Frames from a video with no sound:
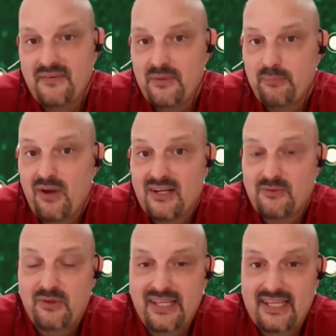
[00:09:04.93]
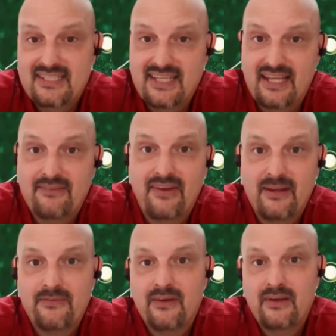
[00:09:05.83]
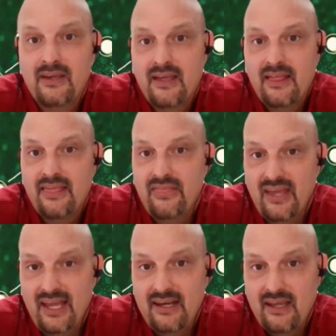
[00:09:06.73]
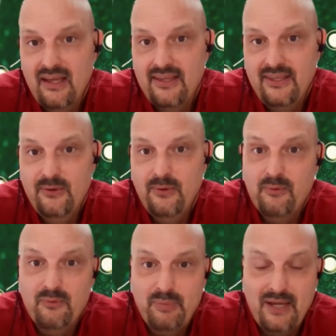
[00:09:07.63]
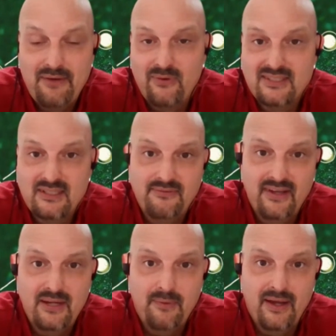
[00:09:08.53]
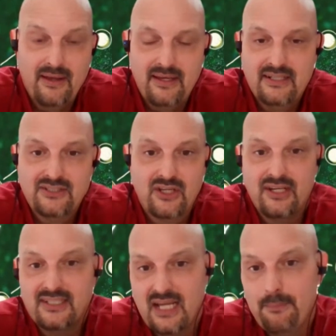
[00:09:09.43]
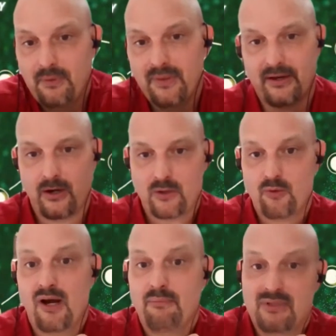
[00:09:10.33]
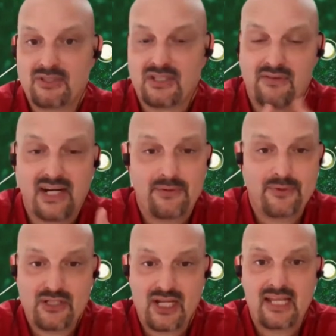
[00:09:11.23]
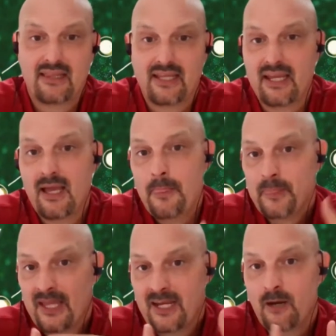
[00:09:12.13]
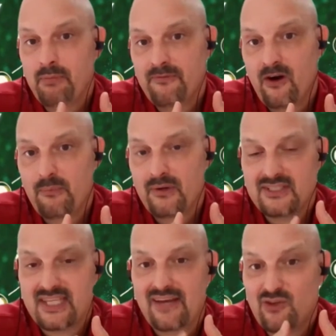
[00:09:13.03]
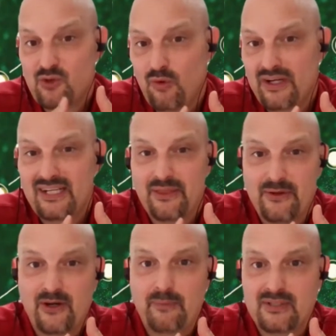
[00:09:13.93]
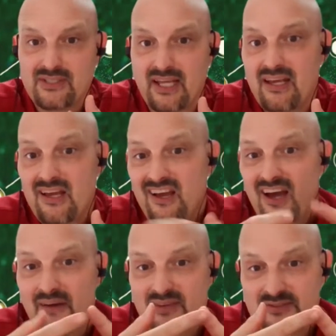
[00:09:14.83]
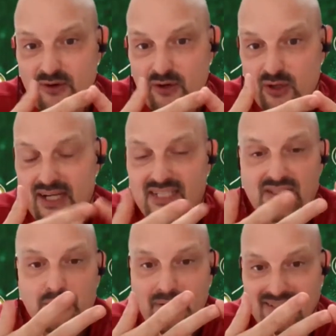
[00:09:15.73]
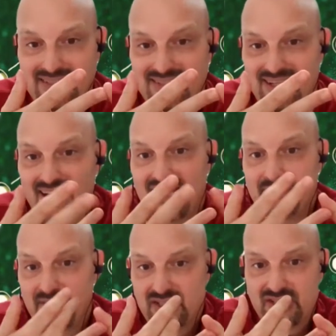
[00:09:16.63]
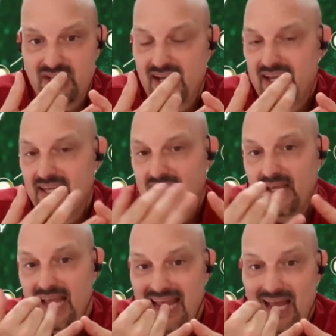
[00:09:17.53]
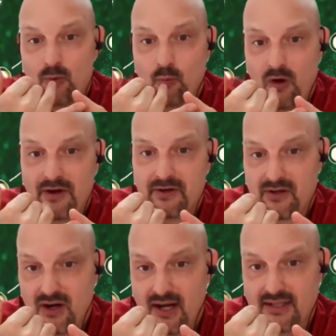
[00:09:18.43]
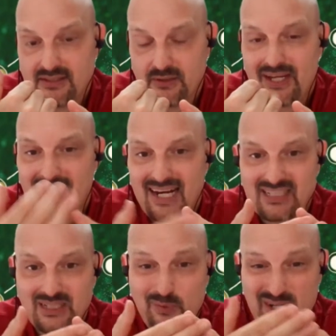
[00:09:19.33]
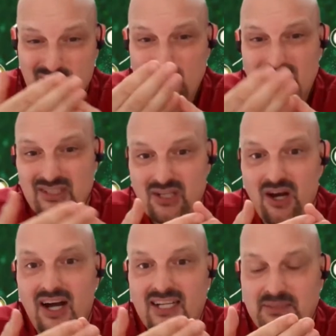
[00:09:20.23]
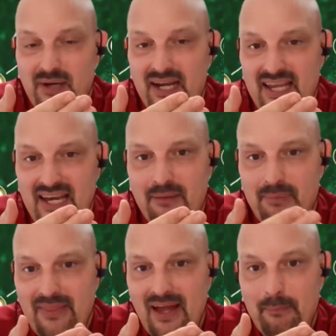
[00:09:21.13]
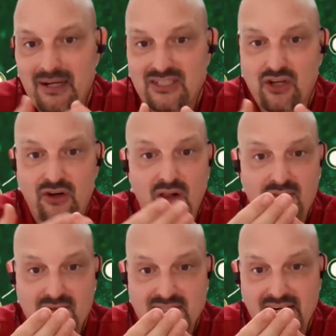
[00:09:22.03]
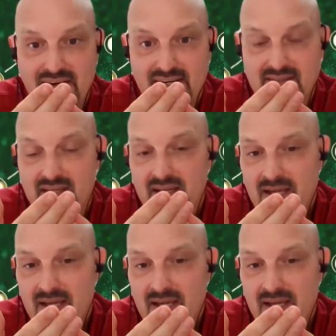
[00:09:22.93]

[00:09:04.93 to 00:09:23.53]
If the product really is innovative, then it will pay for itself anyway. Here's a good example. Our crop booster very routinely can help a farmer save 20 to 30% of his fertilizer, pesticide, fungicide, and water costs. So you can actually reduce his costs by that much on all those areas.